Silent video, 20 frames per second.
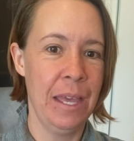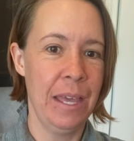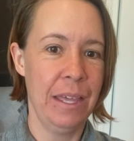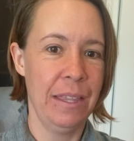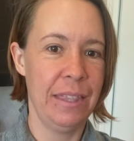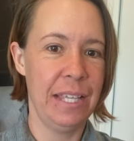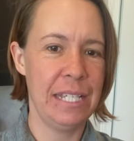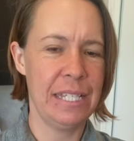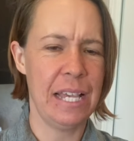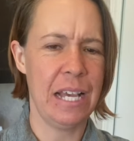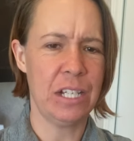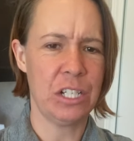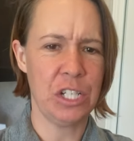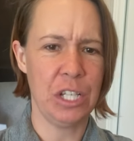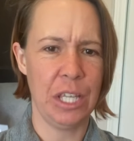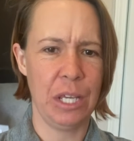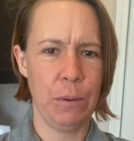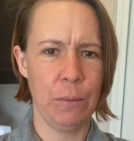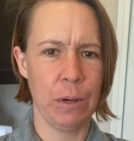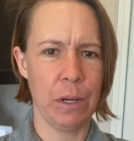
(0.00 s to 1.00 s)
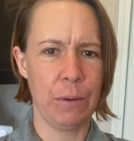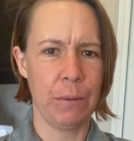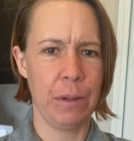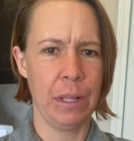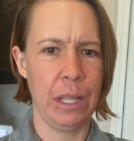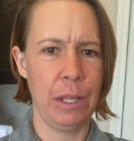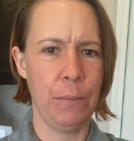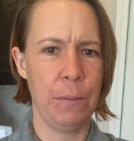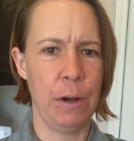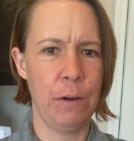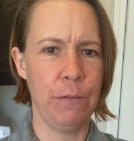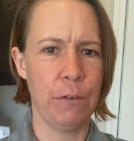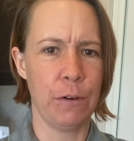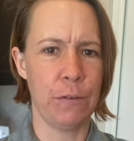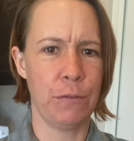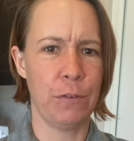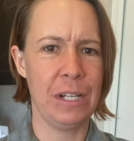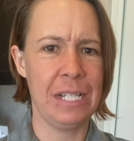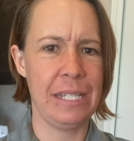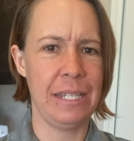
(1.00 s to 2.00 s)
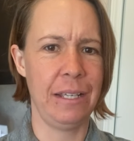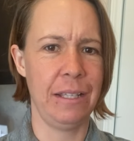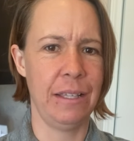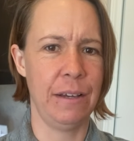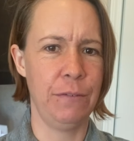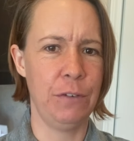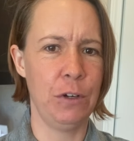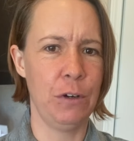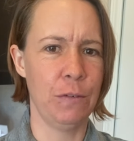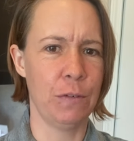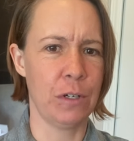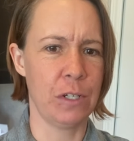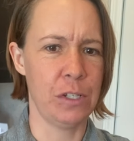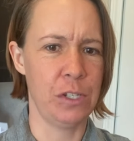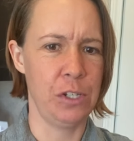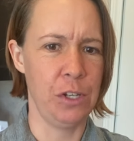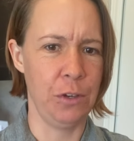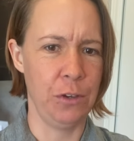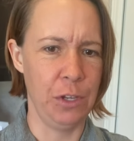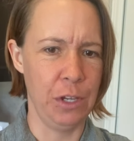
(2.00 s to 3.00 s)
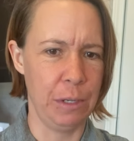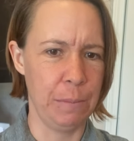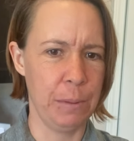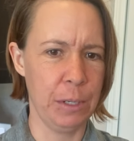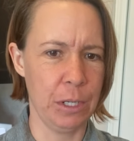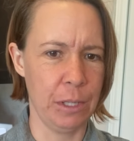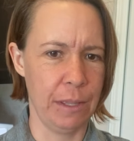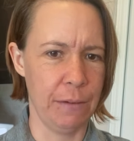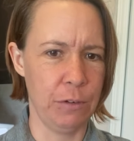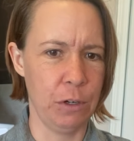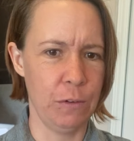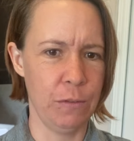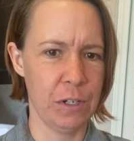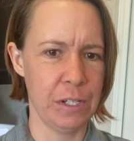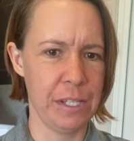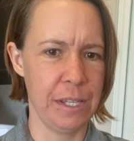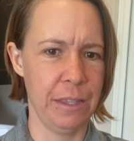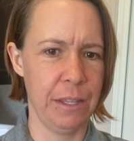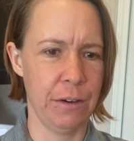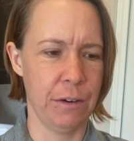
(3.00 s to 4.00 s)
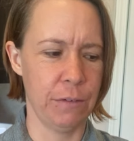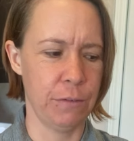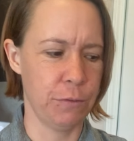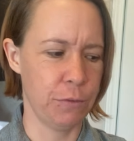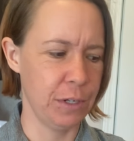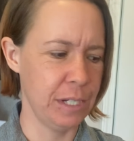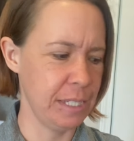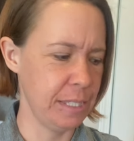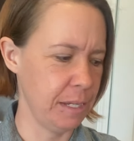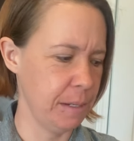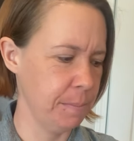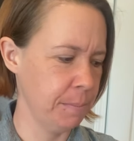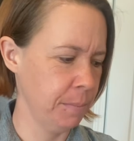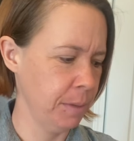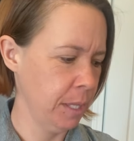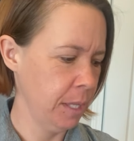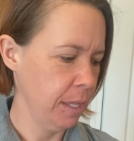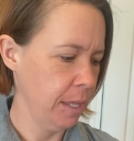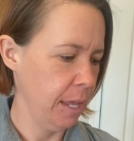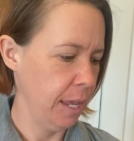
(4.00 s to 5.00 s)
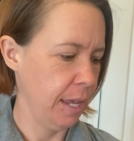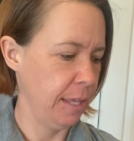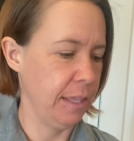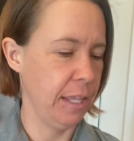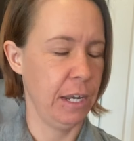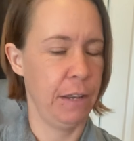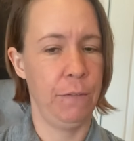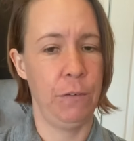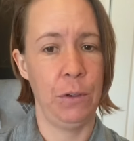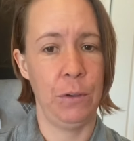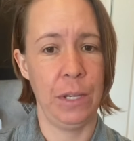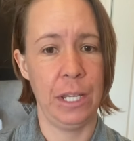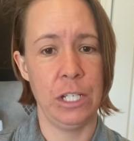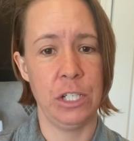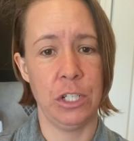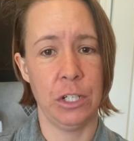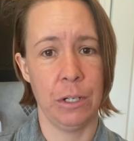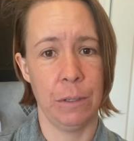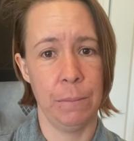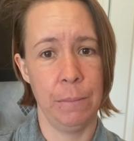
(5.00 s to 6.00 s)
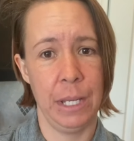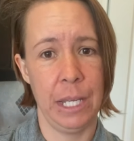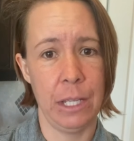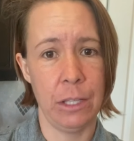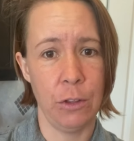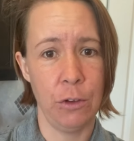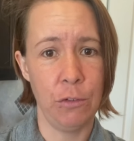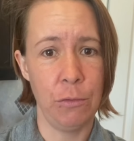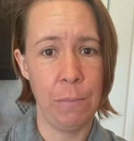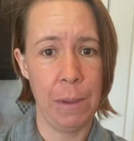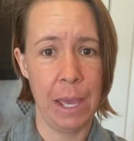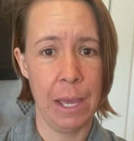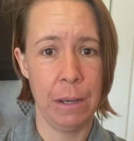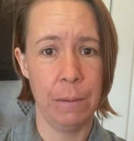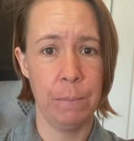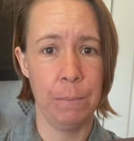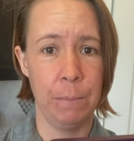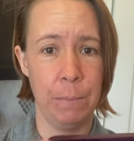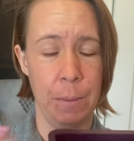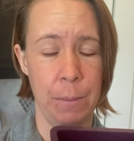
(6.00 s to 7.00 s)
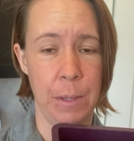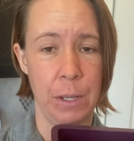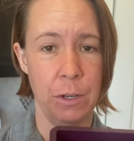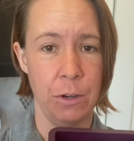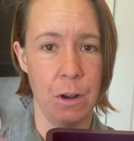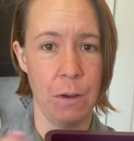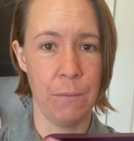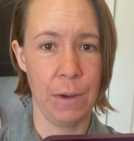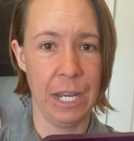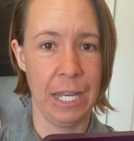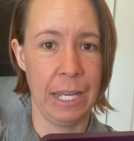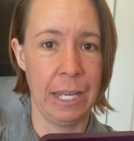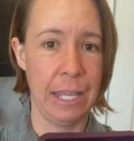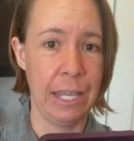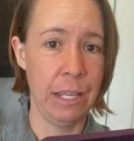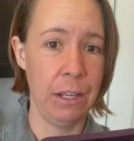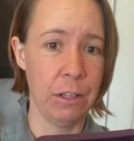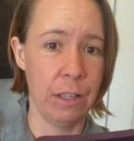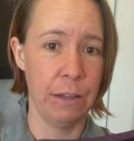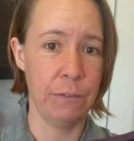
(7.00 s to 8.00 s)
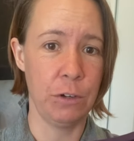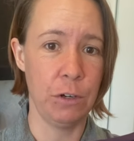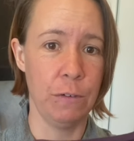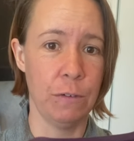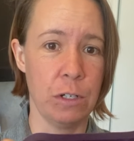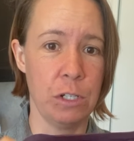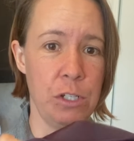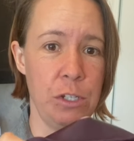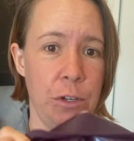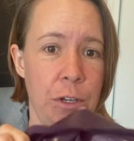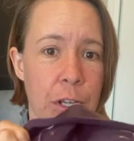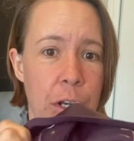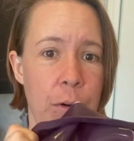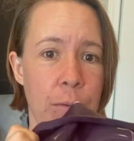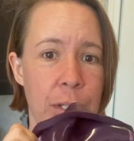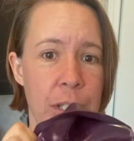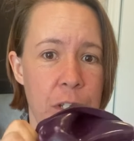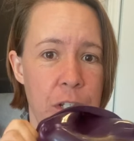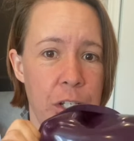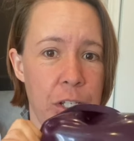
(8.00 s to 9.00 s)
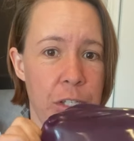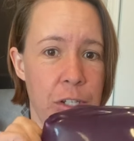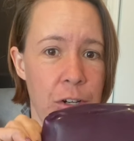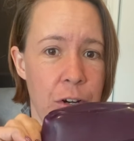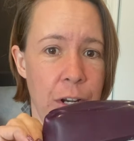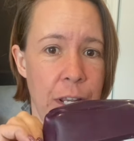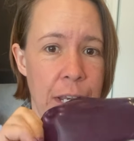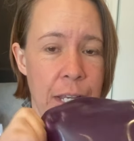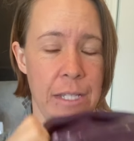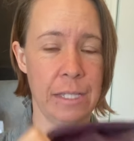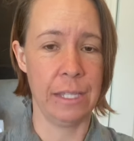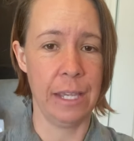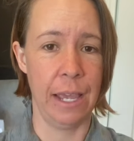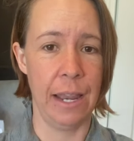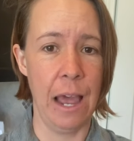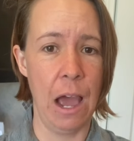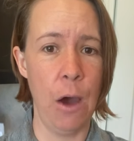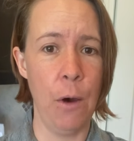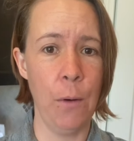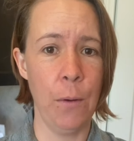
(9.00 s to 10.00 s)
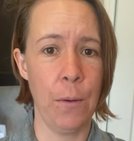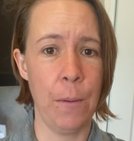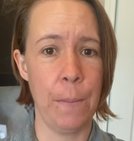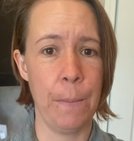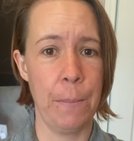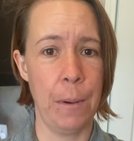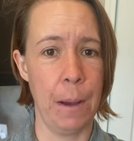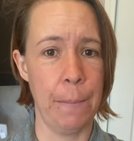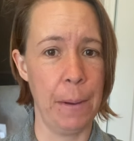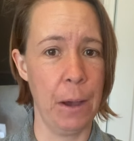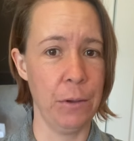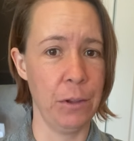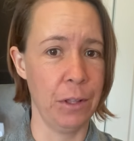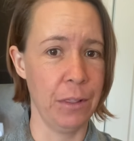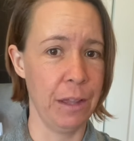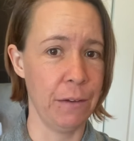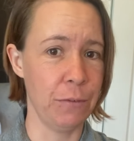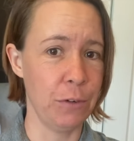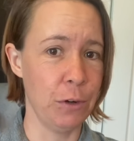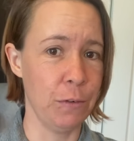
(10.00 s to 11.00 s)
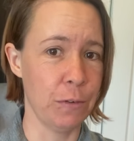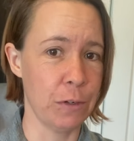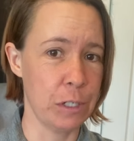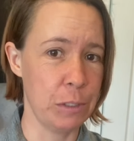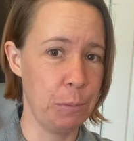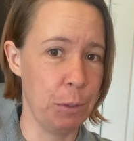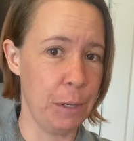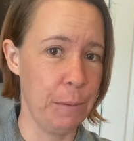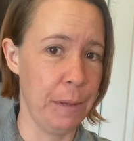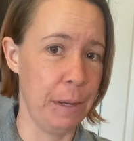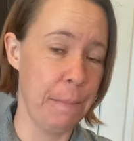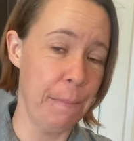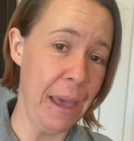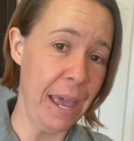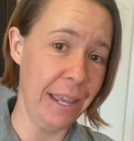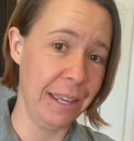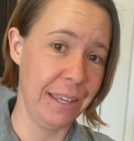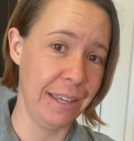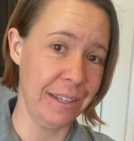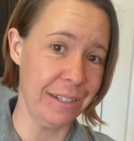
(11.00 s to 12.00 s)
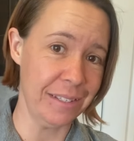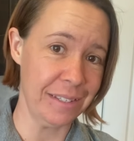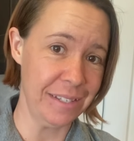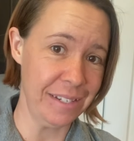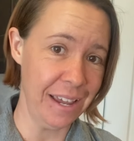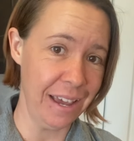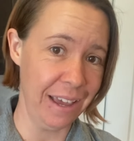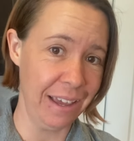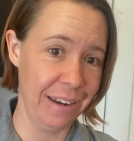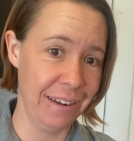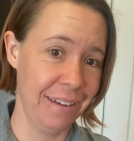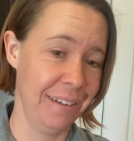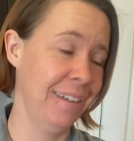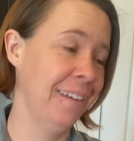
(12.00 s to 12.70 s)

These actually work really well for freezing leftovers too. You can put your leftovers in there and freeze them. And then if you need your mini loaf pan and you're not ready to eat your leftovers, you can always just turn it inside out, pop out your leftovers, put them in a baggie instead,